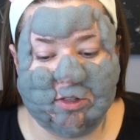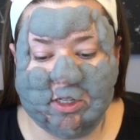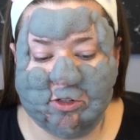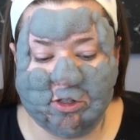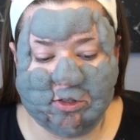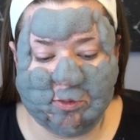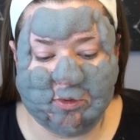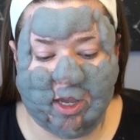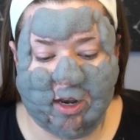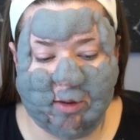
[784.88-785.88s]
teachers,
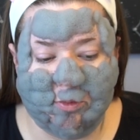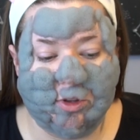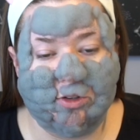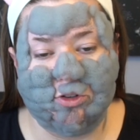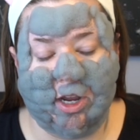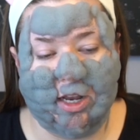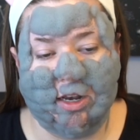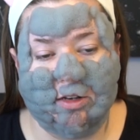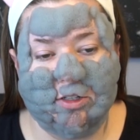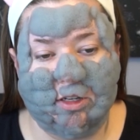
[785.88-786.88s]
and I'm really
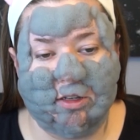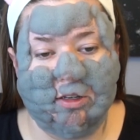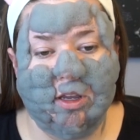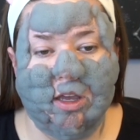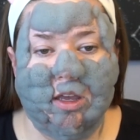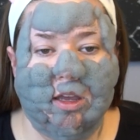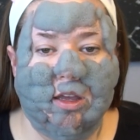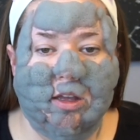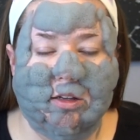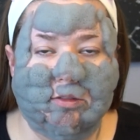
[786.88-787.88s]
trying to
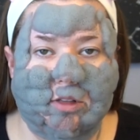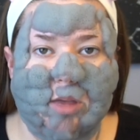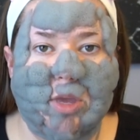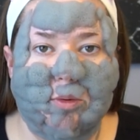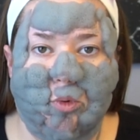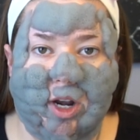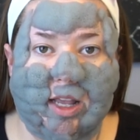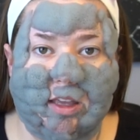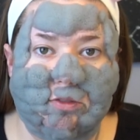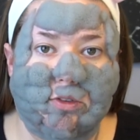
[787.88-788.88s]
limit what I
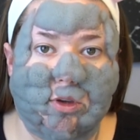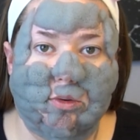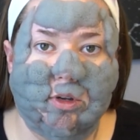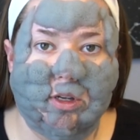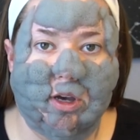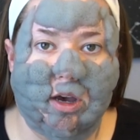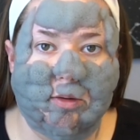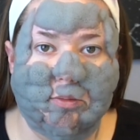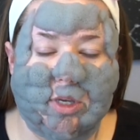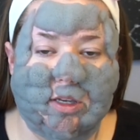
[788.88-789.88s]
give you,
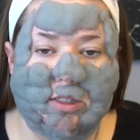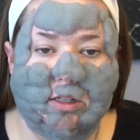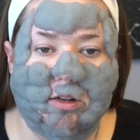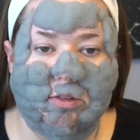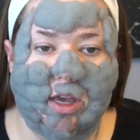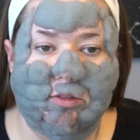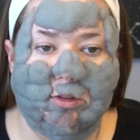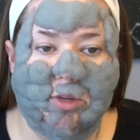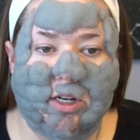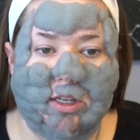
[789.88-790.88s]
because I know that
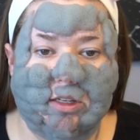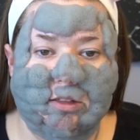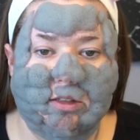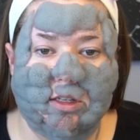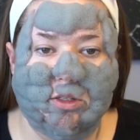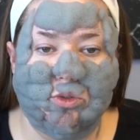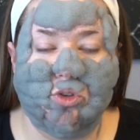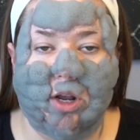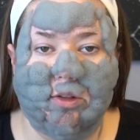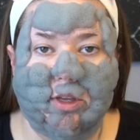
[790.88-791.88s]
everybody is
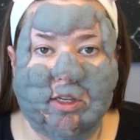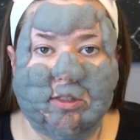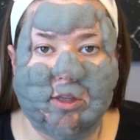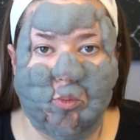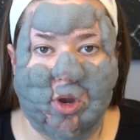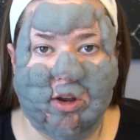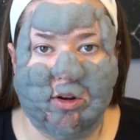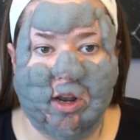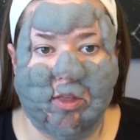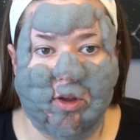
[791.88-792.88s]
struggling in some way or
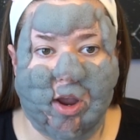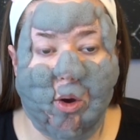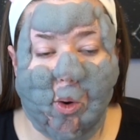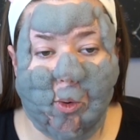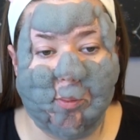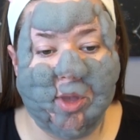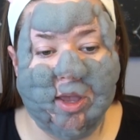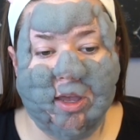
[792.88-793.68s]
another at home.